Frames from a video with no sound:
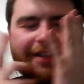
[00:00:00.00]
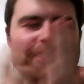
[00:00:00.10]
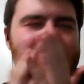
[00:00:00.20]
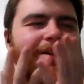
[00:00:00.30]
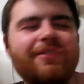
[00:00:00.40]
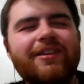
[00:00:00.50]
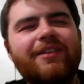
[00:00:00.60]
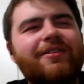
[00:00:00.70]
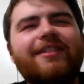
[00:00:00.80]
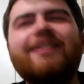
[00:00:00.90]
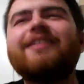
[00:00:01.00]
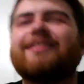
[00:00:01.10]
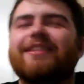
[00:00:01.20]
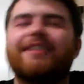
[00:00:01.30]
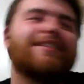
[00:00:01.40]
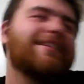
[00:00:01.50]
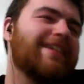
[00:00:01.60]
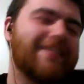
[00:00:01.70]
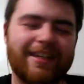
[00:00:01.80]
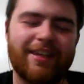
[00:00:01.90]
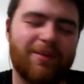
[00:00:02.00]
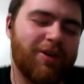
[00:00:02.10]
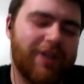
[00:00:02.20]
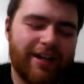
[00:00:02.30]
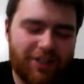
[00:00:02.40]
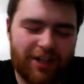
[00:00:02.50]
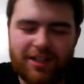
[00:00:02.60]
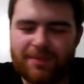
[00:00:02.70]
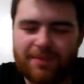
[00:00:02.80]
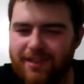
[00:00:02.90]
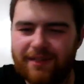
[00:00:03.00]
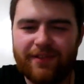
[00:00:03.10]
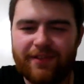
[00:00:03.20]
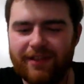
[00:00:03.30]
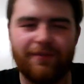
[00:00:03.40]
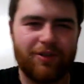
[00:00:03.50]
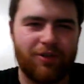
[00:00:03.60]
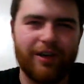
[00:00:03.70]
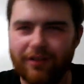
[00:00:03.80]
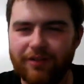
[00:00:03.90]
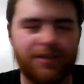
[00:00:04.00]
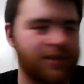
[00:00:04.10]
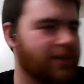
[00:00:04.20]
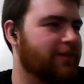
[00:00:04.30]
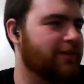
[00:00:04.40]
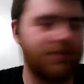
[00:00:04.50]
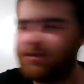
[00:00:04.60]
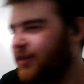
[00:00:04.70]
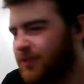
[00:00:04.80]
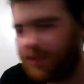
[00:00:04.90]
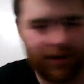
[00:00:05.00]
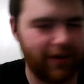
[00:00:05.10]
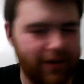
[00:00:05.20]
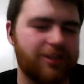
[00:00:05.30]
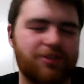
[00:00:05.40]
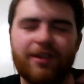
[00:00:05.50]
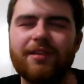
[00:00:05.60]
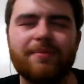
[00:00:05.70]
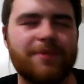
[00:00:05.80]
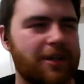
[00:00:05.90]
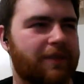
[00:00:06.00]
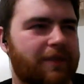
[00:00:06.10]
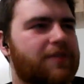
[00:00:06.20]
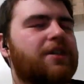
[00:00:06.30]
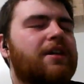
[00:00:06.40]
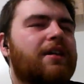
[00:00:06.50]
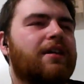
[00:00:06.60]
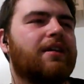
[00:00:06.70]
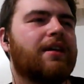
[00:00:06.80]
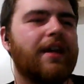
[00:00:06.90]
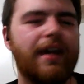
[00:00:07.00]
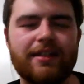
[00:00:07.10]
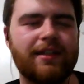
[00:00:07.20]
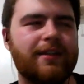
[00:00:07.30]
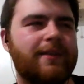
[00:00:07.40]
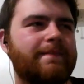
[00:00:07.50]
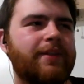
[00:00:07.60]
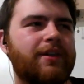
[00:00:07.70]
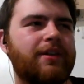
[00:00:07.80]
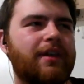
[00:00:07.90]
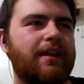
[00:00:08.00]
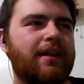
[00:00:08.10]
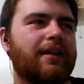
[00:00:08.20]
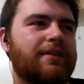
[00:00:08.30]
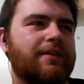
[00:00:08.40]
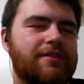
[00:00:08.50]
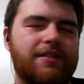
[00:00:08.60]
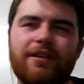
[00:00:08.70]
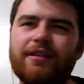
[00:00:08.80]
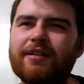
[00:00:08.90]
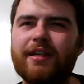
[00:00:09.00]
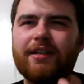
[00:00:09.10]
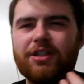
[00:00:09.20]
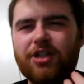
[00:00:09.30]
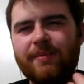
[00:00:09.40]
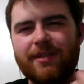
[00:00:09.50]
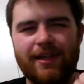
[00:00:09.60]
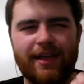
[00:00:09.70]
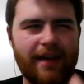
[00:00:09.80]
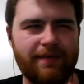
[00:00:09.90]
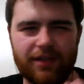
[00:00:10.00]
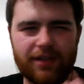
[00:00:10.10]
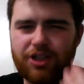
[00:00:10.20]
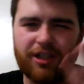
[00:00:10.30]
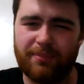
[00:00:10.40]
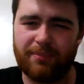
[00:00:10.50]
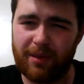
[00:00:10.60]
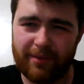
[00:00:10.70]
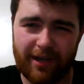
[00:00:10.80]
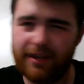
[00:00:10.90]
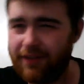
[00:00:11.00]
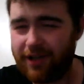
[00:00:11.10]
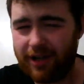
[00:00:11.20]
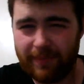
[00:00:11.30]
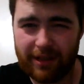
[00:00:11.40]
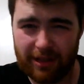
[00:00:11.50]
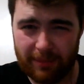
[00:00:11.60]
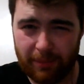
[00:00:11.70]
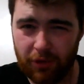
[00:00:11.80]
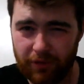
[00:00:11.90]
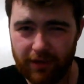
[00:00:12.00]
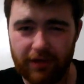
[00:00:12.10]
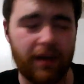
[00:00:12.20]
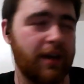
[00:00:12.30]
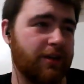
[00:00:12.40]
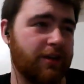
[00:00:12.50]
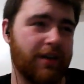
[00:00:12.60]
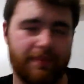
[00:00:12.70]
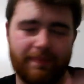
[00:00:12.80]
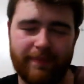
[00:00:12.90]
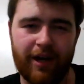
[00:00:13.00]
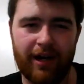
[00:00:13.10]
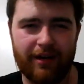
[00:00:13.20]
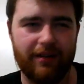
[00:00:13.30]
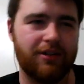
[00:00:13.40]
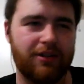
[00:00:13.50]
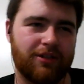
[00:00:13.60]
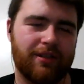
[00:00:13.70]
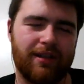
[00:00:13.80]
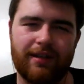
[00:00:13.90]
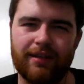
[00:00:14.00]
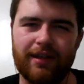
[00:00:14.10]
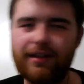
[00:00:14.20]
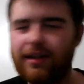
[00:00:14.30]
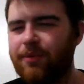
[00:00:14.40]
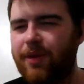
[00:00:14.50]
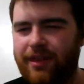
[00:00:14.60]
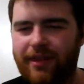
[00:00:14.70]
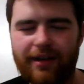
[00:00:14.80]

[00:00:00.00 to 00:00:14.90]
case, why would they release it? It's like they work on shots specifically for trailers. You know, trailers are an industry in themselves. And it's like, and as I was saying to Jim, it's like half this shit's probably not even going to be in the movie. They're going to cut it just like they did with